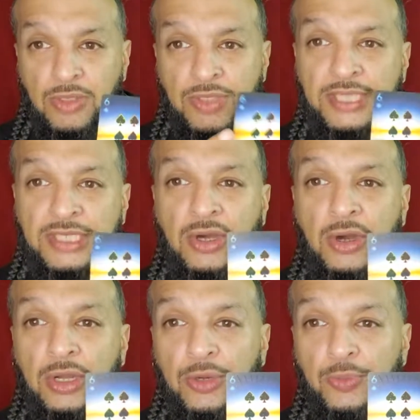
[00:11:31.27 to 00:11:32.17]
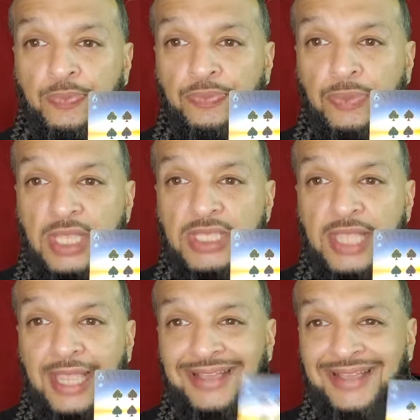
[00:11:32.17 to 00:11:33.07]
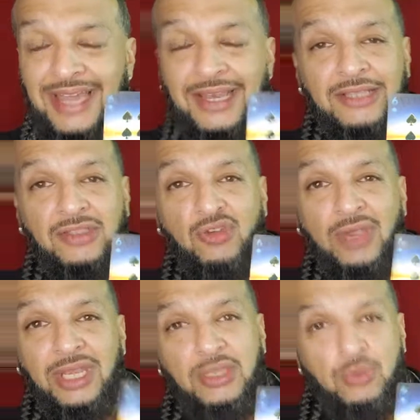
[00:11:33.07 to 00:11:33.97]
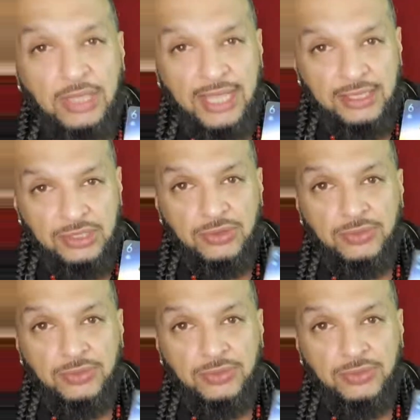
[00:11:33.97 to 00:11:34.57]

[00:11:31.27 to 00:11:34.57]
This card is like kind of like the great equalizer.